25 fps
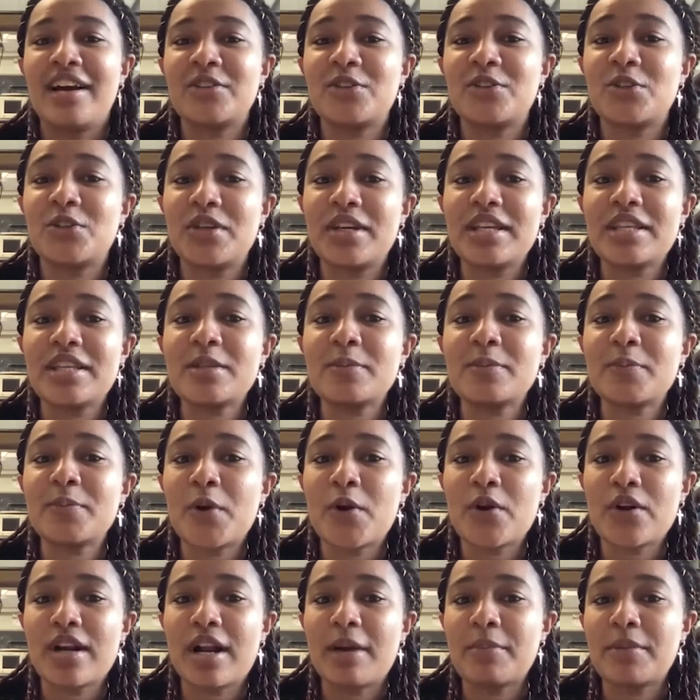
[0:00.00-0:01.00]
Today's
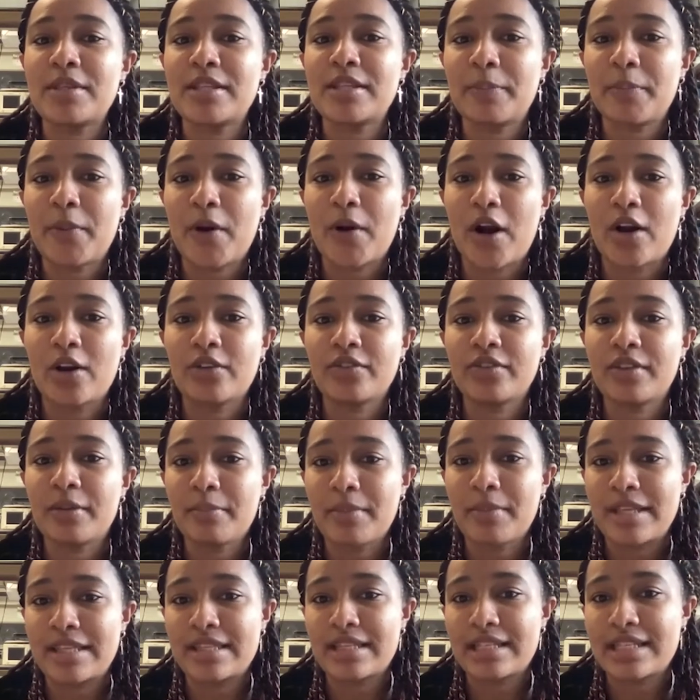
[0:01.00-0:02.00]
program is a part of the
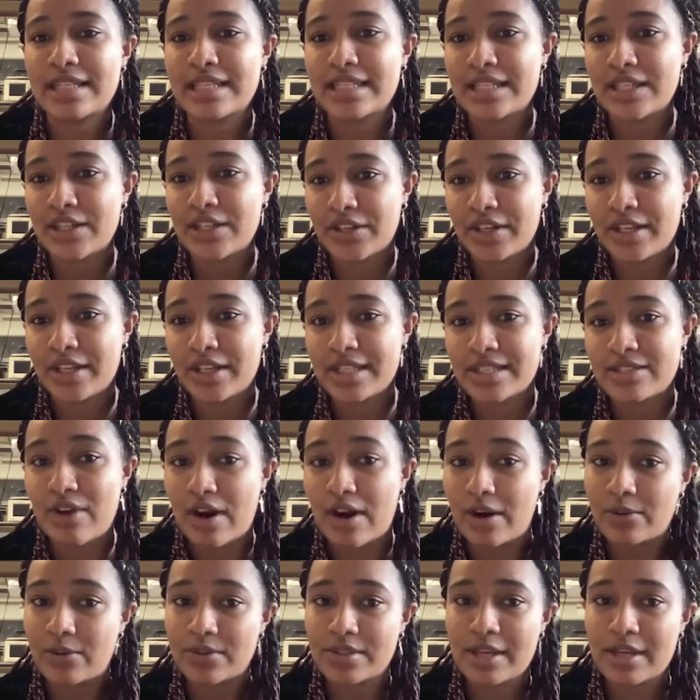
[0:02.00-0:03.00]
monthly series
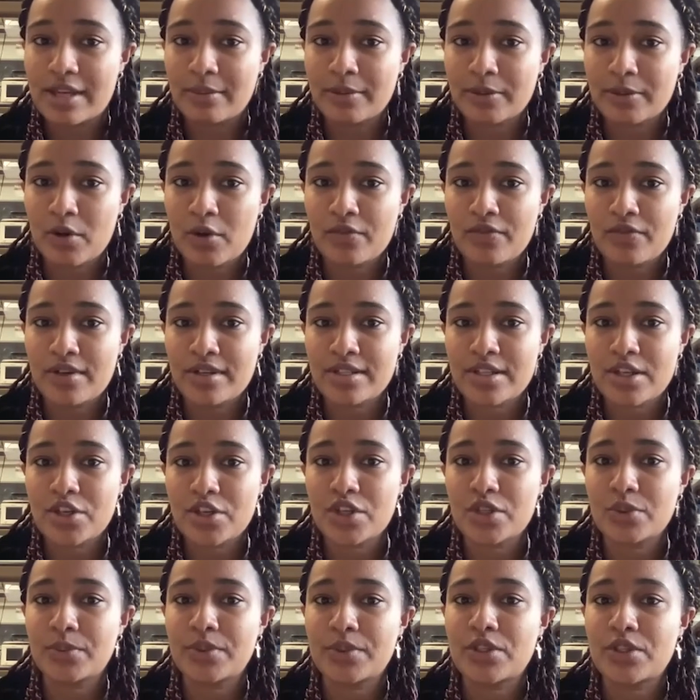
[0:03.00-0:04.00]
Roundtable
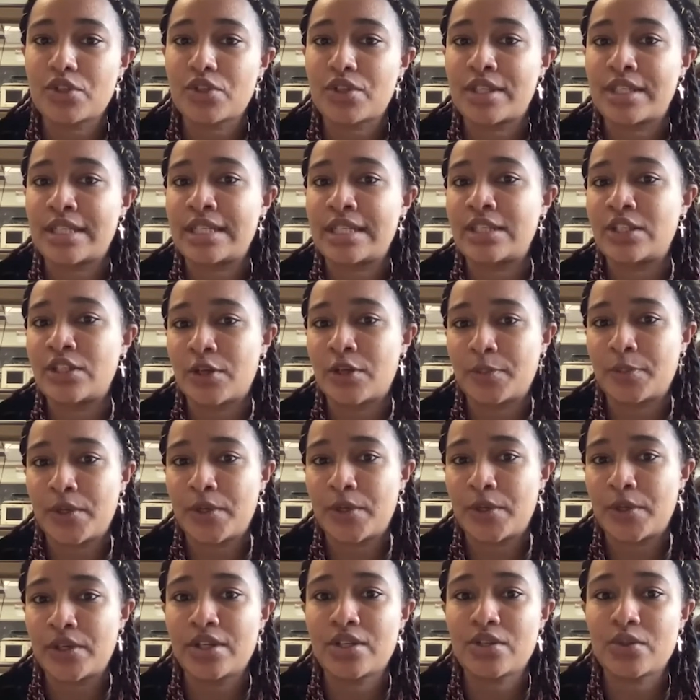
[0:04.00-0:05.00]
Conversation with Trinity
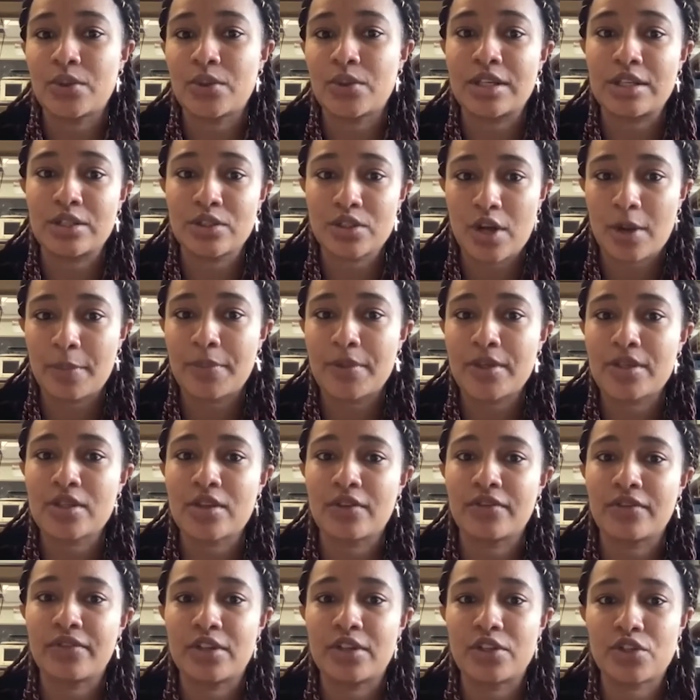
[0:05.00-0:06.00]
entrepreneurs on topics
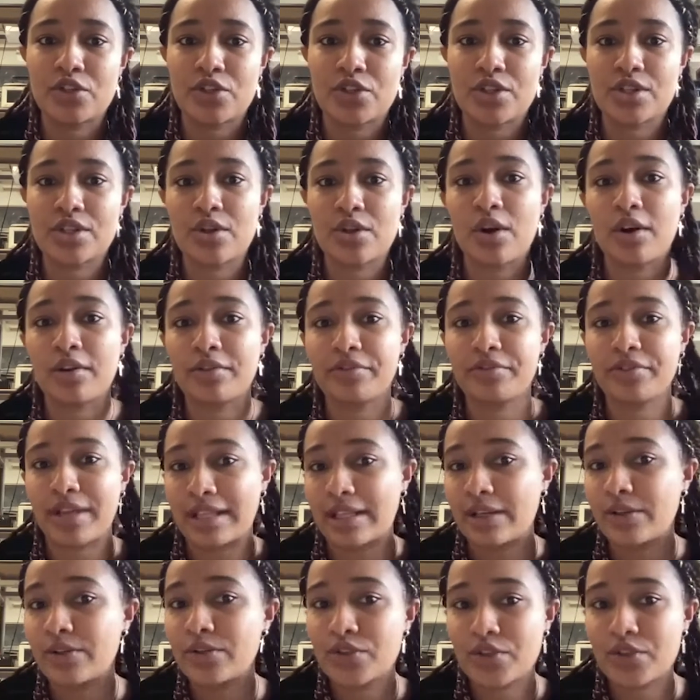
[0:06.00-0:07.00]
of interest of
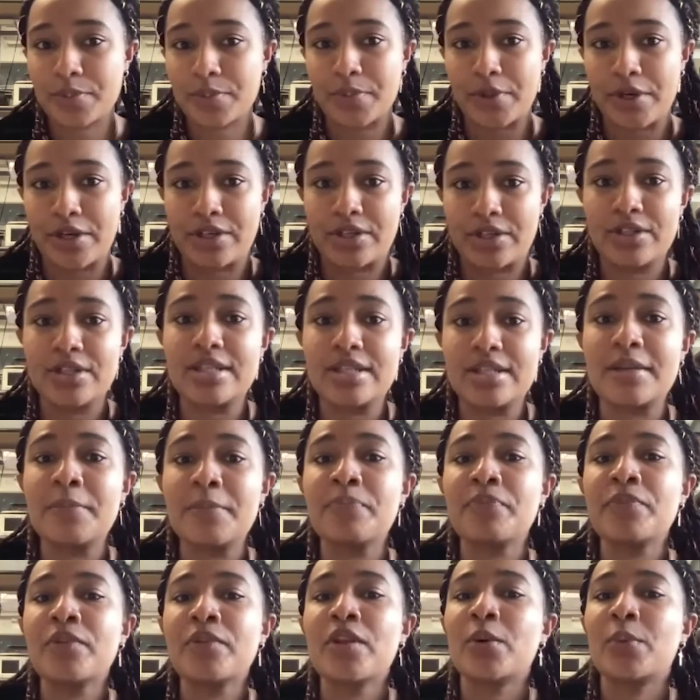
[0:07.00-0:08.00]
fellow entrepreneurs.
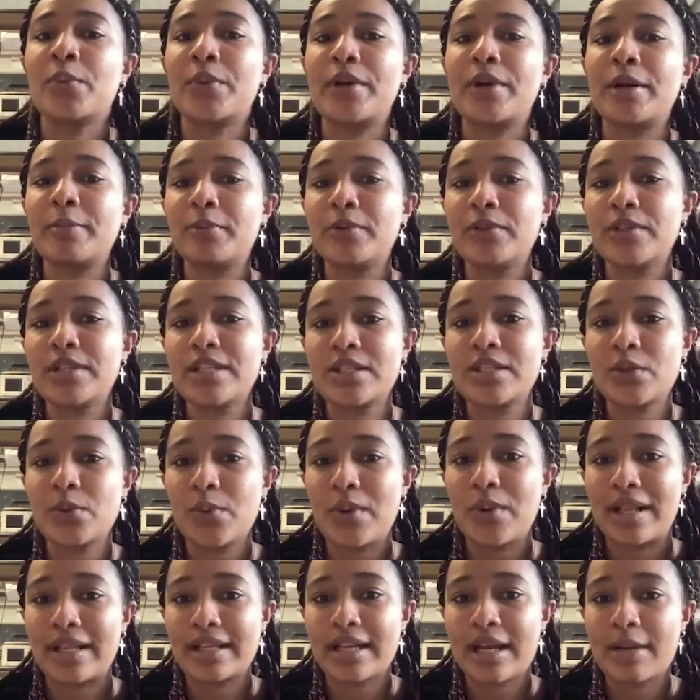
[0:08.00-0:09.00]
We're pleased to
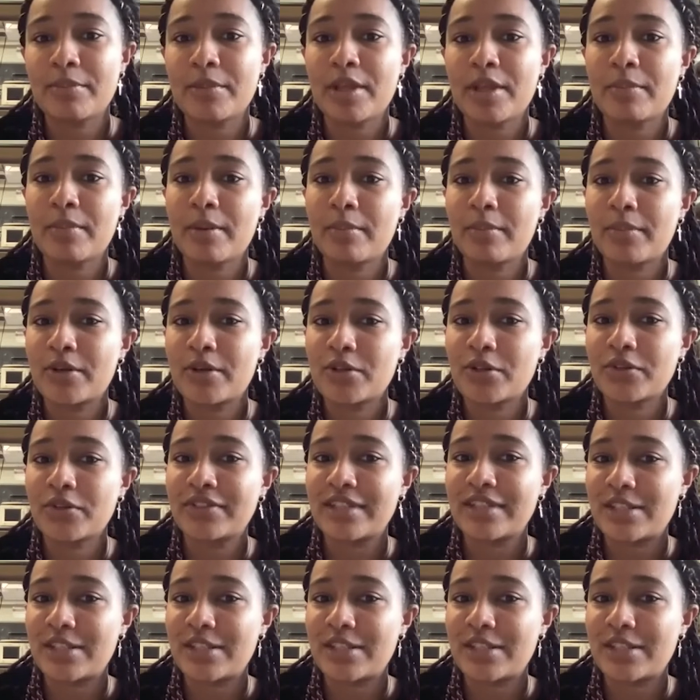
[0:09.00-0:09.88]
welcome the members of the